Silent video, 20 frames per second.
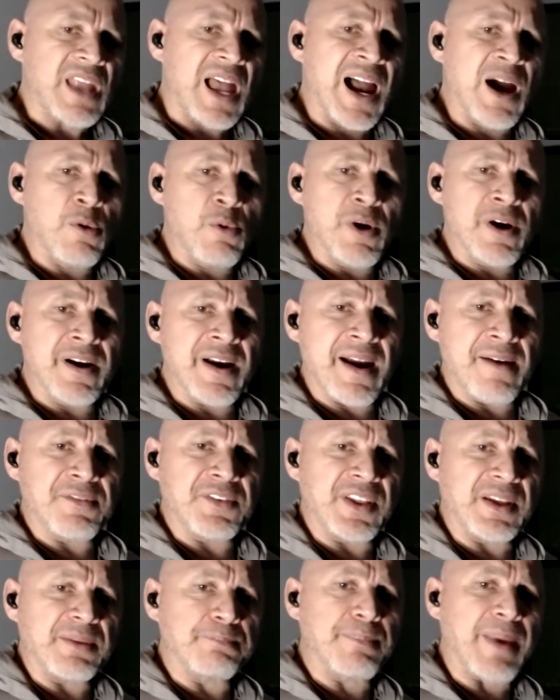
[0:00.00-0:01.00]
I wear
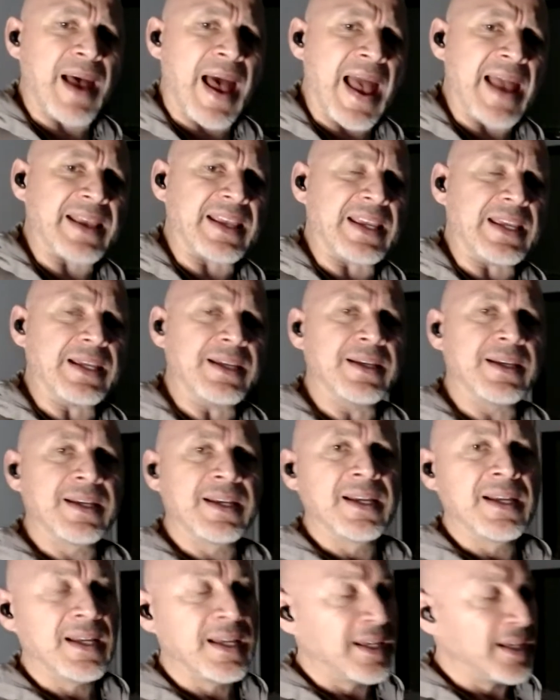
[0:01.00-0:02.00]
everything baggy,
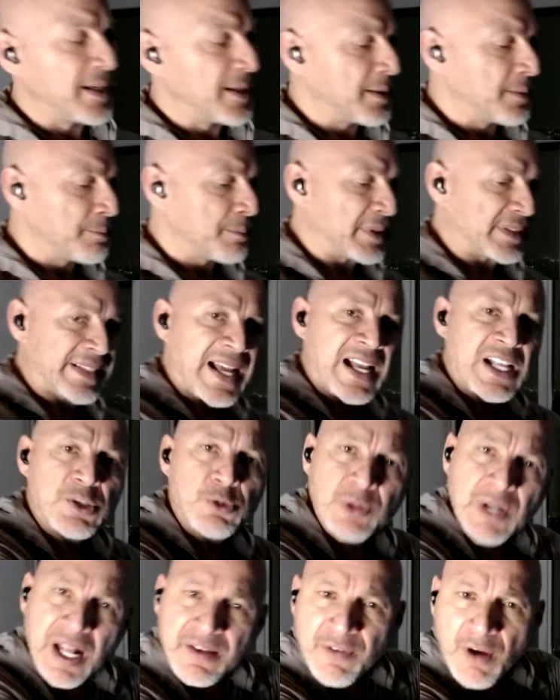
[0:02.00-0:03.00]
but that's
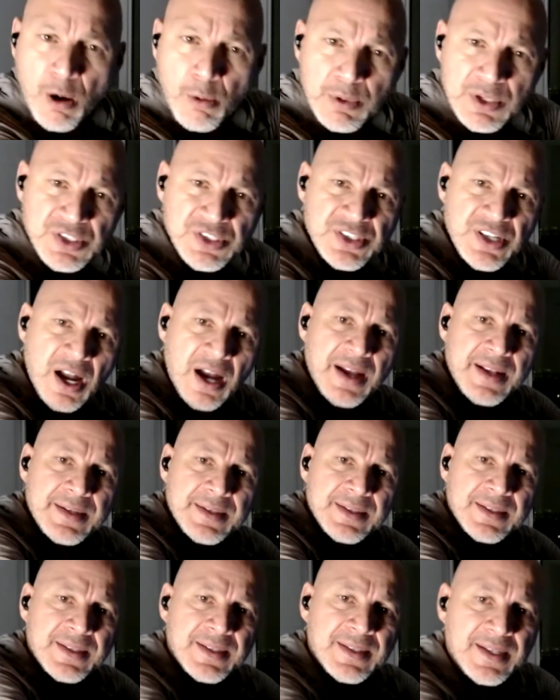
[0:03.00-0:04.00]
what I've always
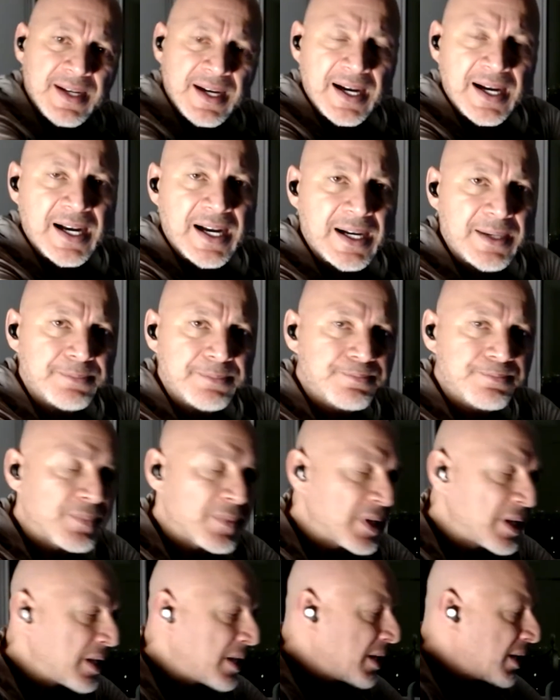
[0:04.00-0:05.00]
done.
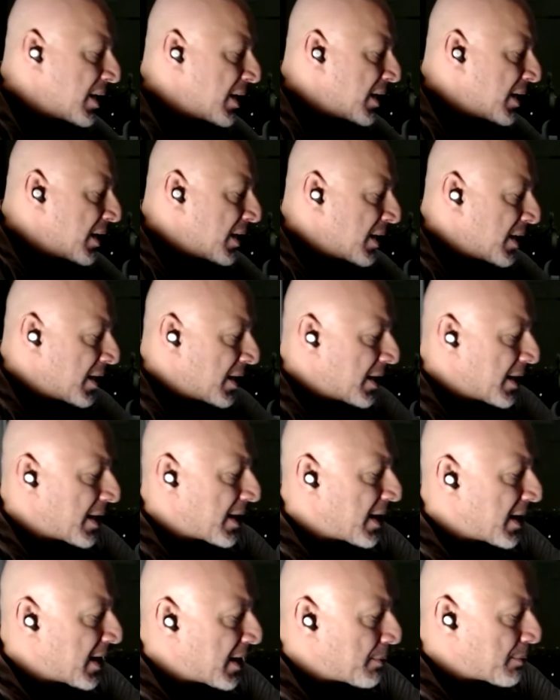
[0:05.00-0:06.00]

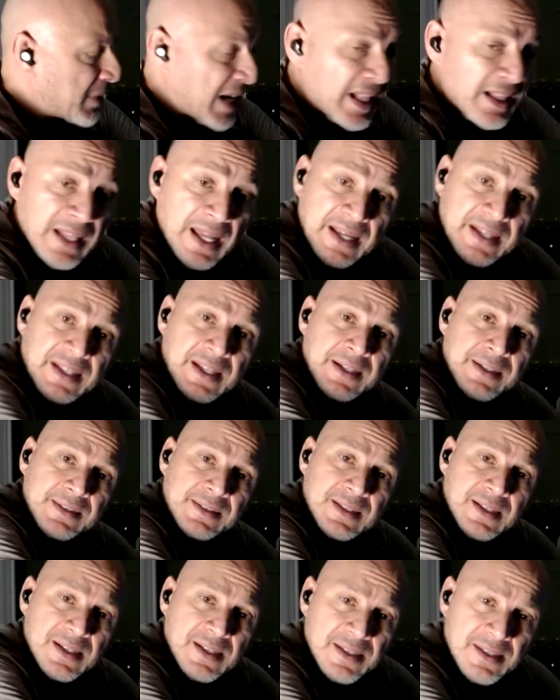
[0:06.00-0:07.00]
But I like it.
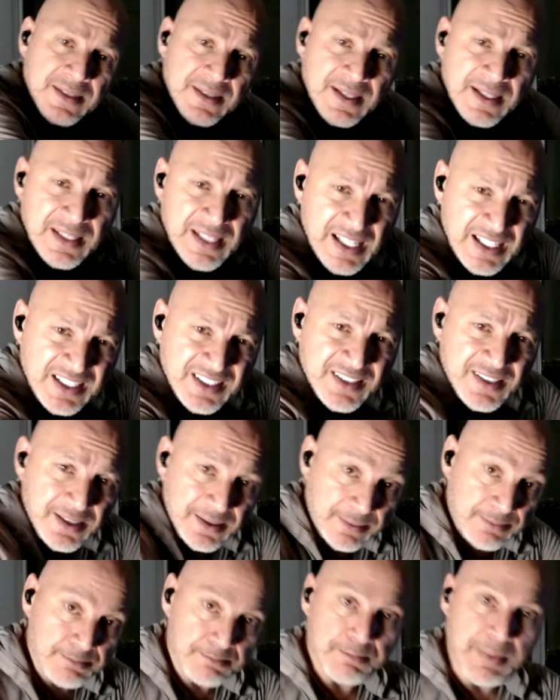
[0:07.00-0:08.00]
I like
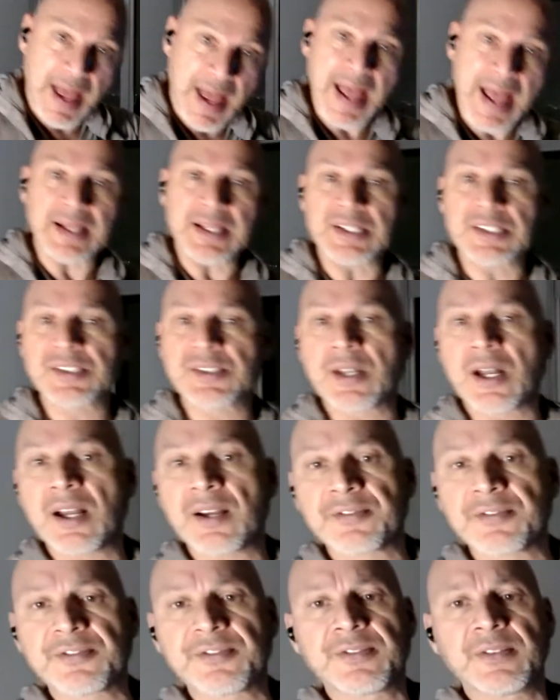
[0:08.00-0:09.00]
baggy
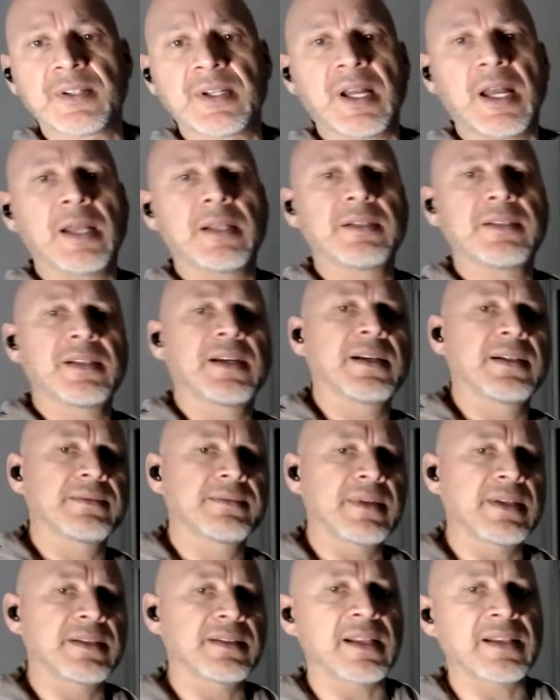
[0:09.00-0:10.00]
stuff, and
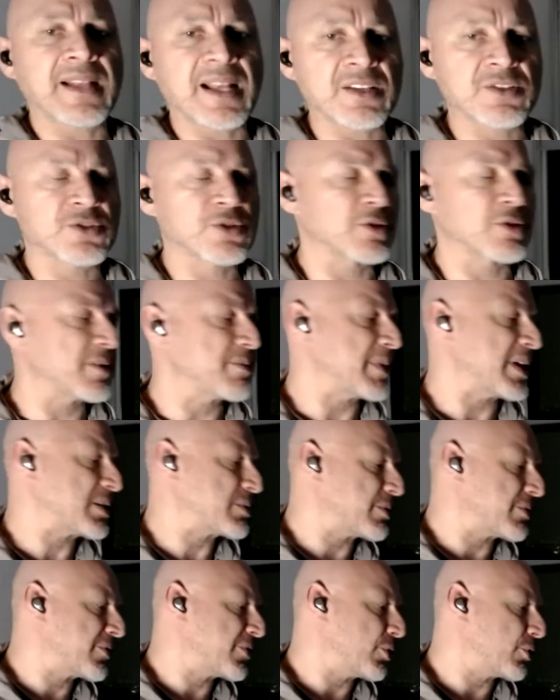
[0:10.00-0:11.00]
that sort of
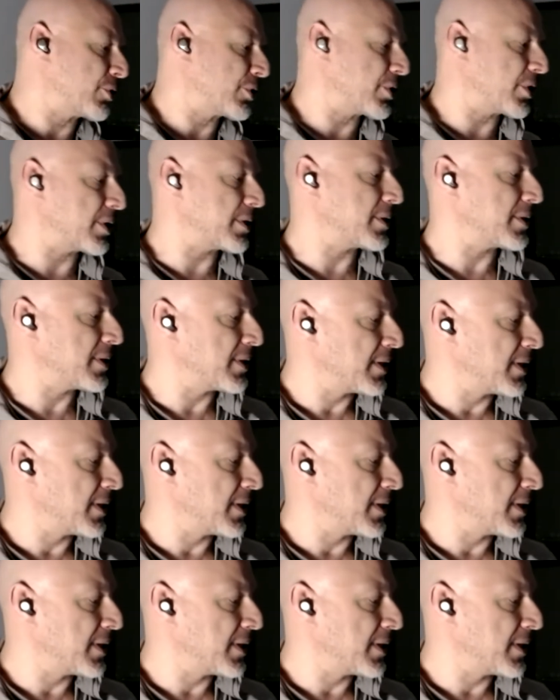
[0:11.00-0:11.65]
makes me feel good.